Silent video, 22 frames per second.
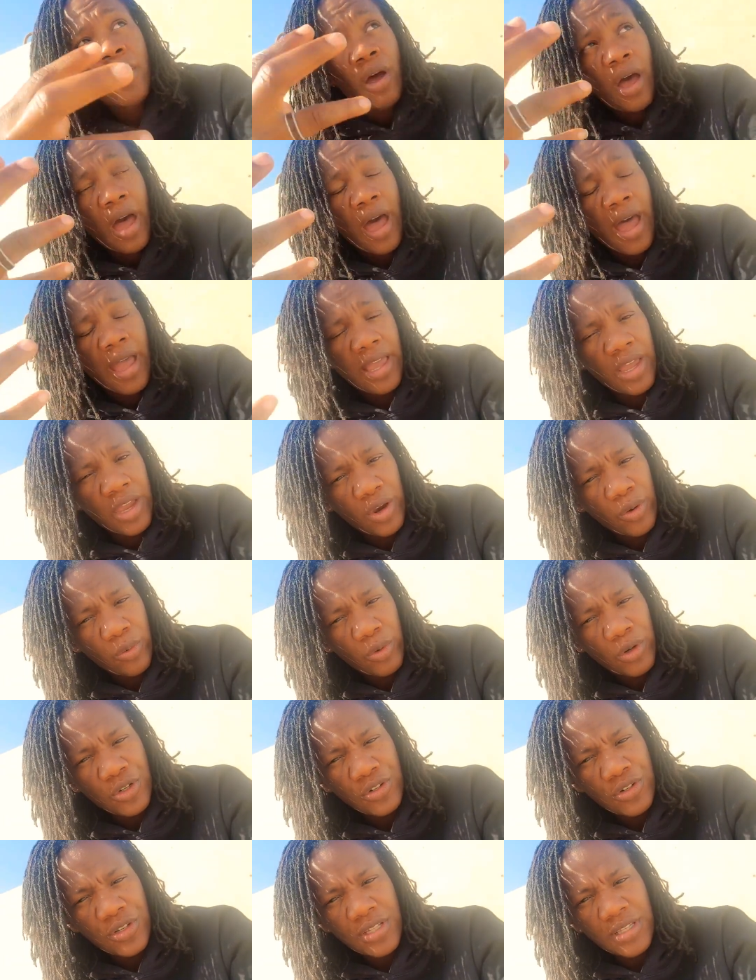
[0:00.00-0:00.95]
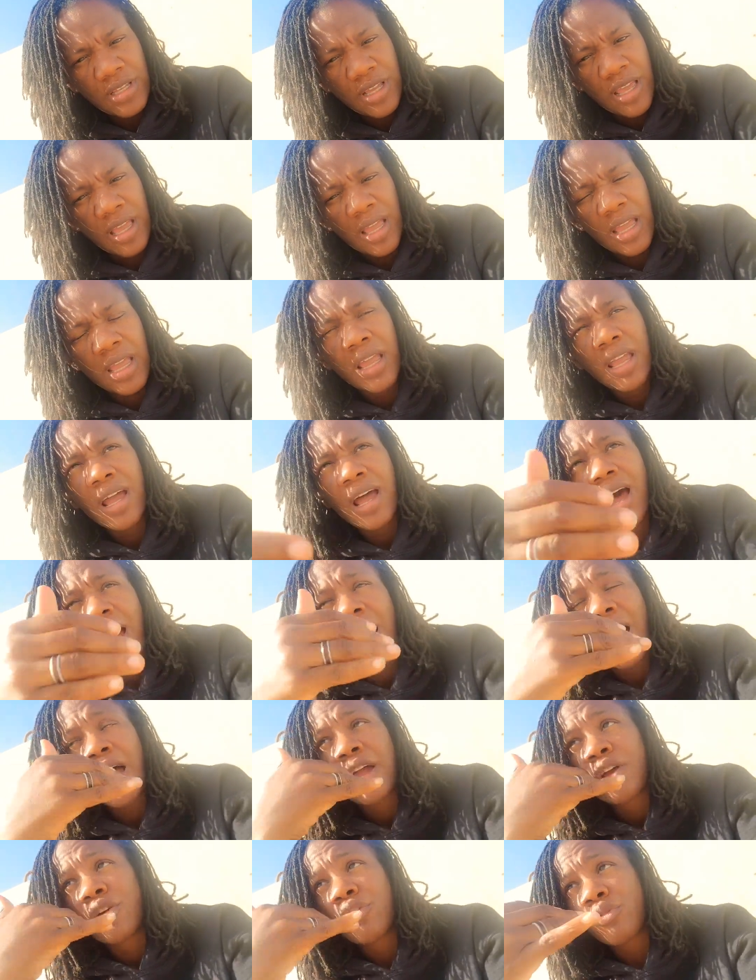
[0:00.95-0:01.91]
I hear what you're saying.
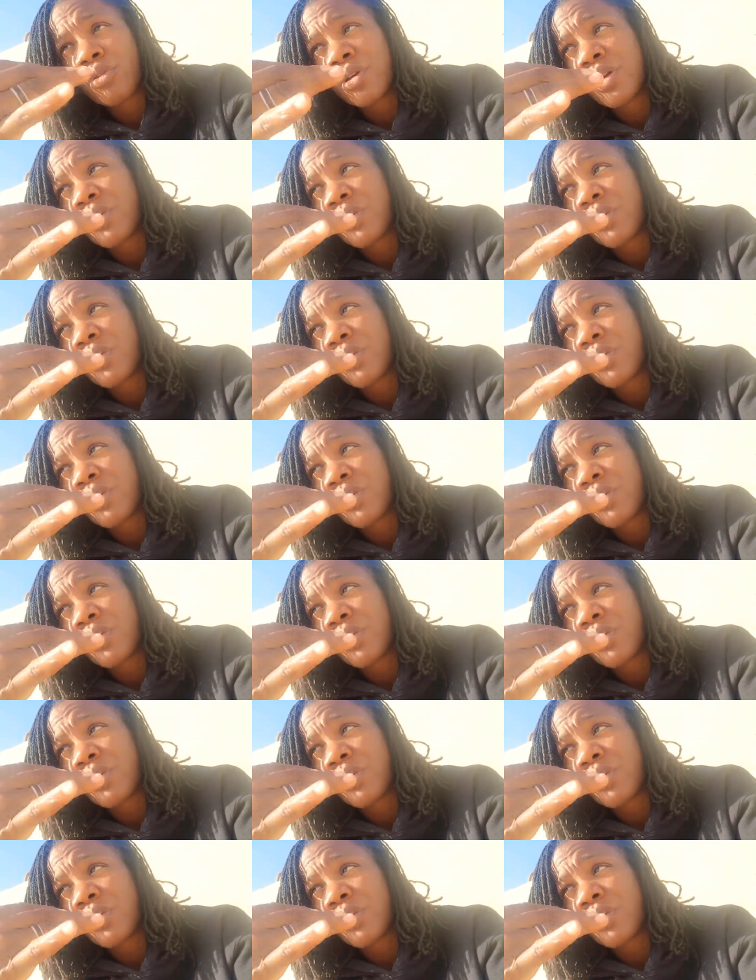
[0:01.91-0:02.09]
I agree